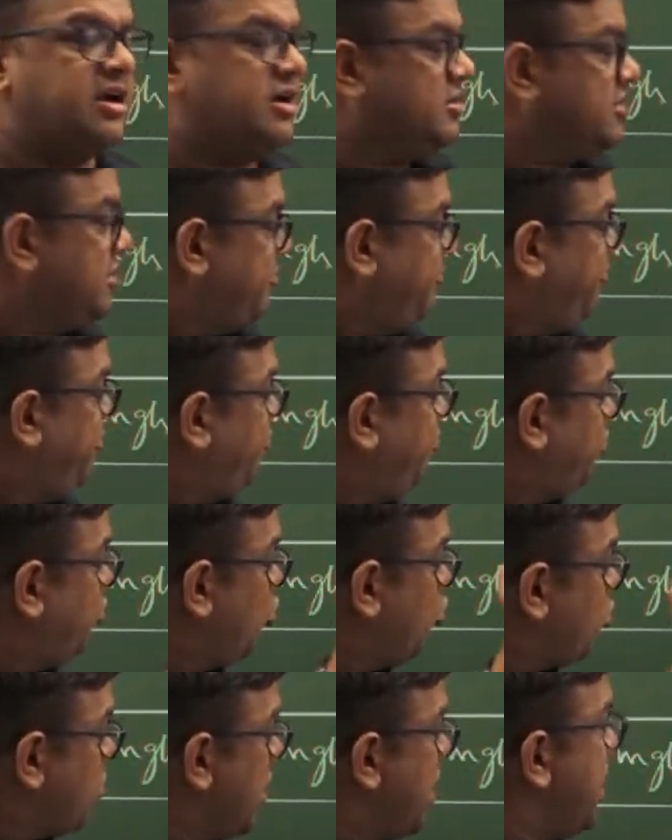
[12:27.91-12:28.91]
the
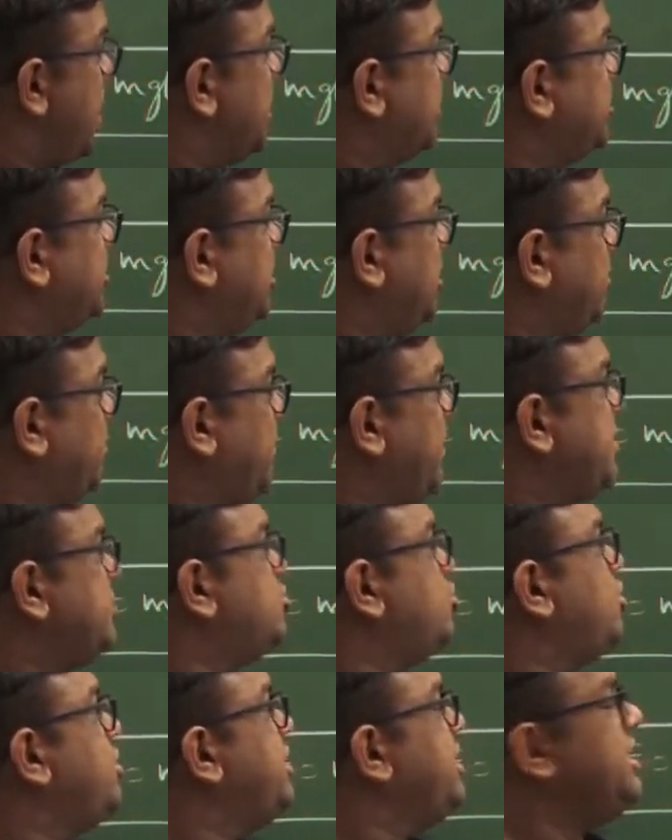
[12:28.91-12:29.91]
total energy depends
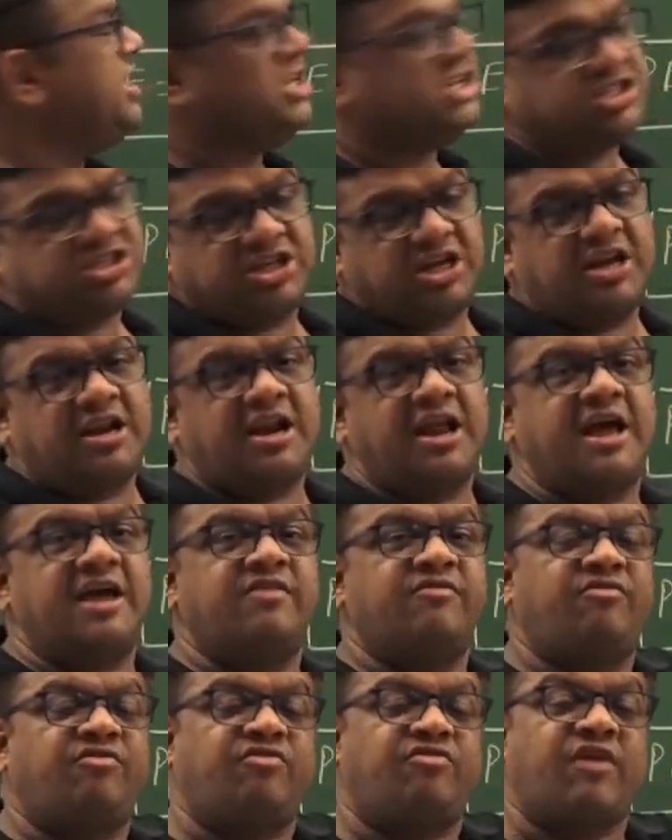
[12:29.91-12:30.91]
on initial
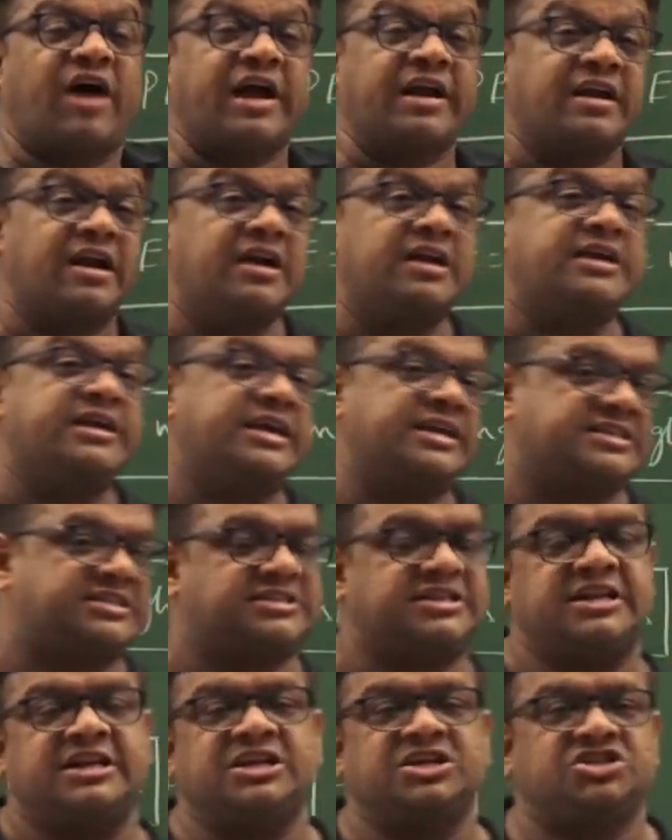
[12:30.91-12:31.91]
and final
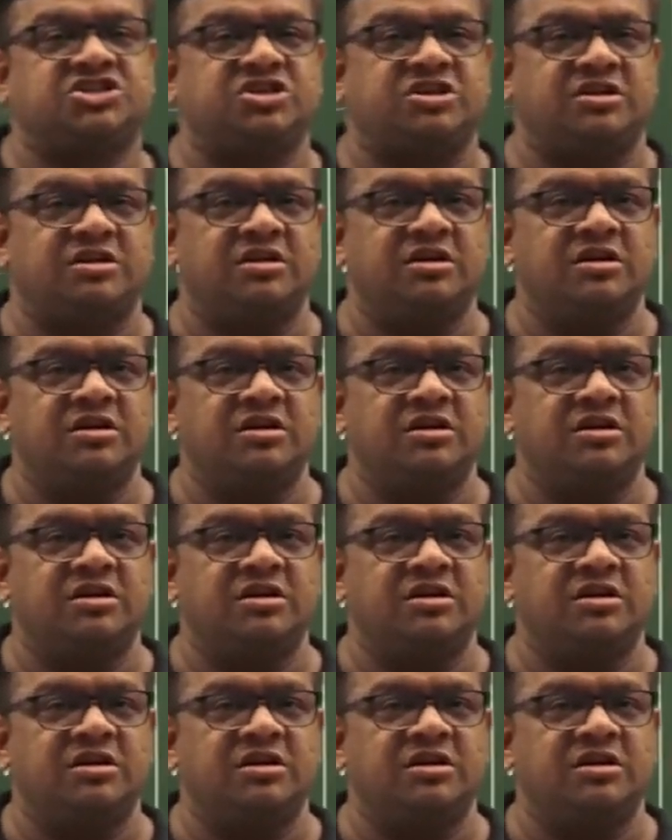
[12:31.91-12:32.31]
destination.